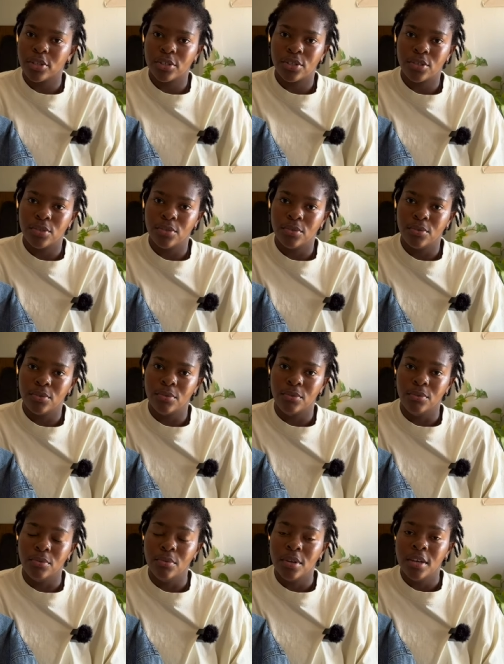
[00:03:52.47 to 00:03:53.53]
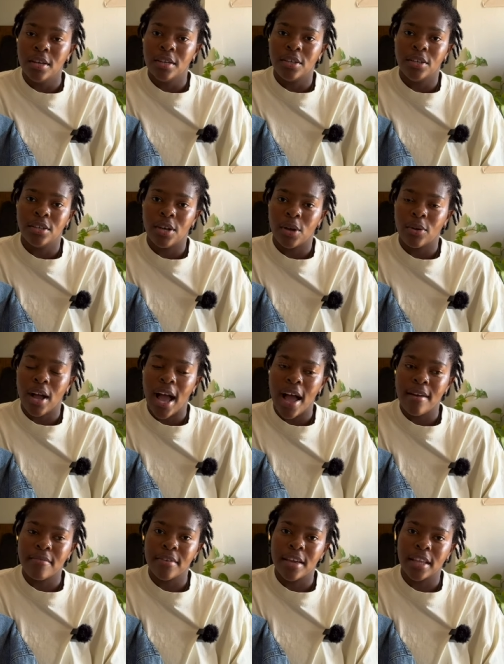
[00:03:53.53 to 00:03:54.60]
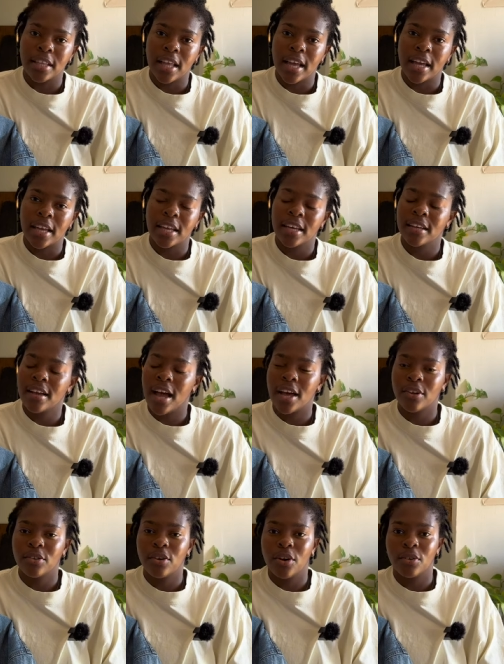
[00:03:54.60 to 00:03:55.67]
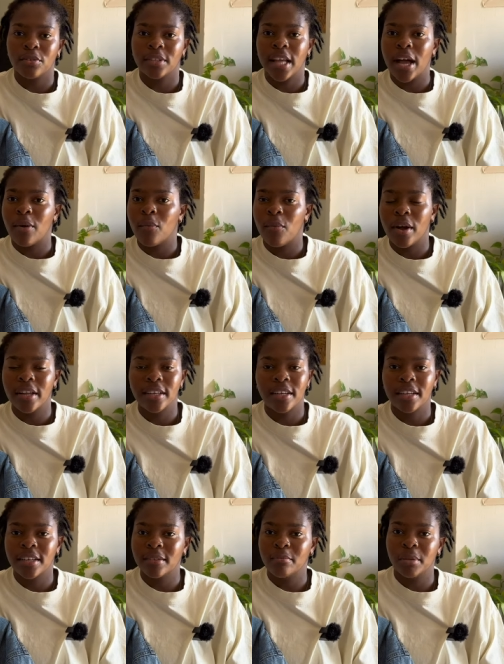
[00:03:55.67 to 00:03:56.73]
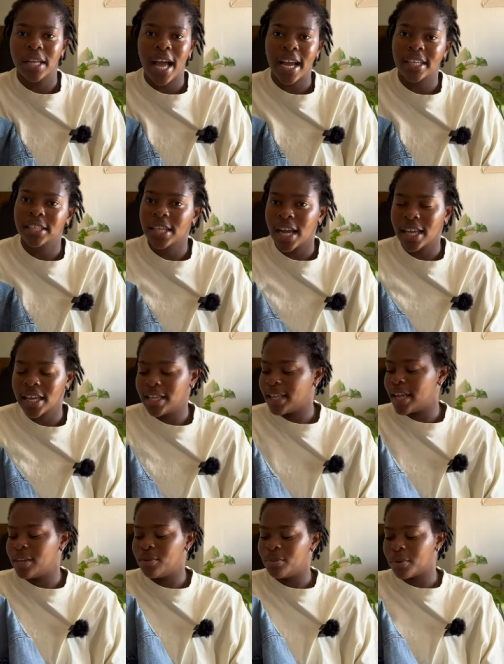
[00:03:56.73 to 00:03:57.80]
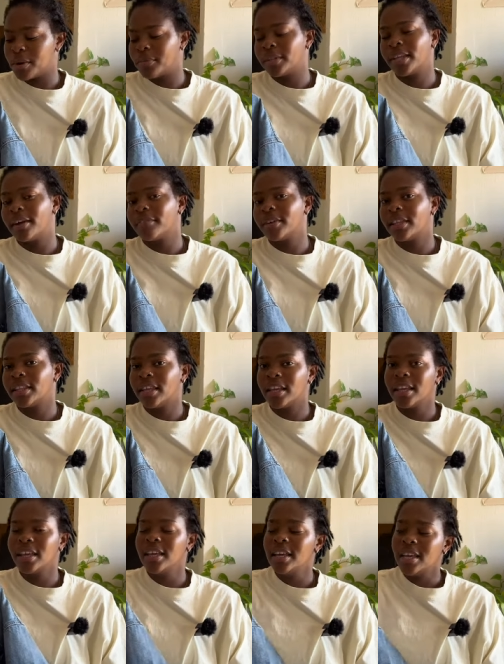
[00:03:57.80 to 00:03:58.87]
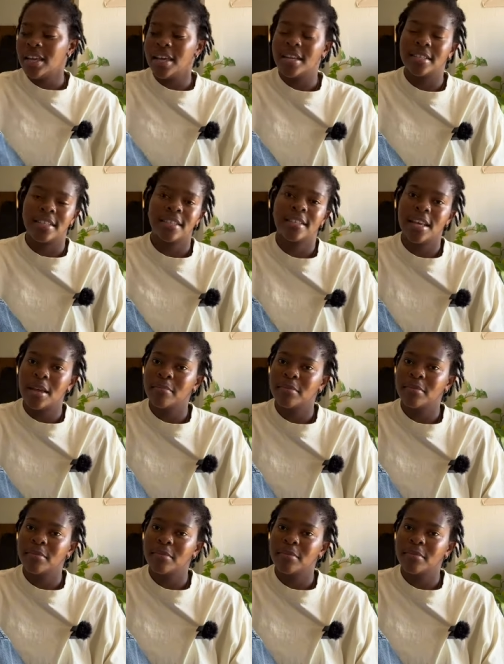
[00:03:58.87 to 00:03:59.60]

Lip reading: to, you know, having like, I don't know, that one good black jacket that you wear with everything. It's the same